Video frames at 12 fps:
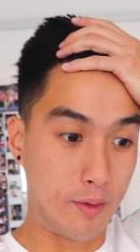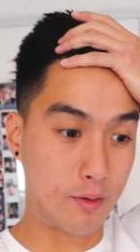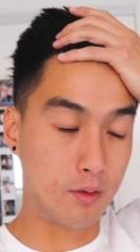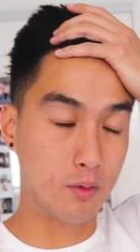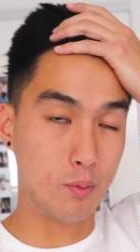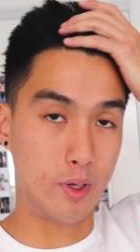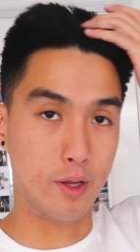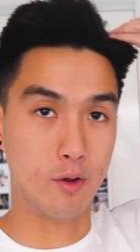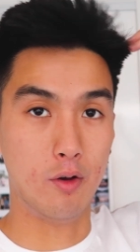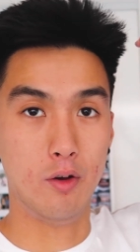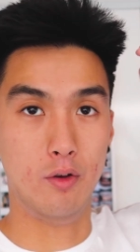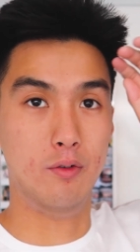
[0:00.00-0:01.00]
I'm sweating
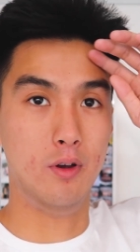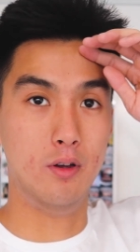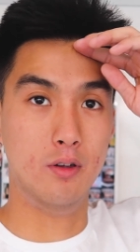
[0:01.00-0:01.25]
all over.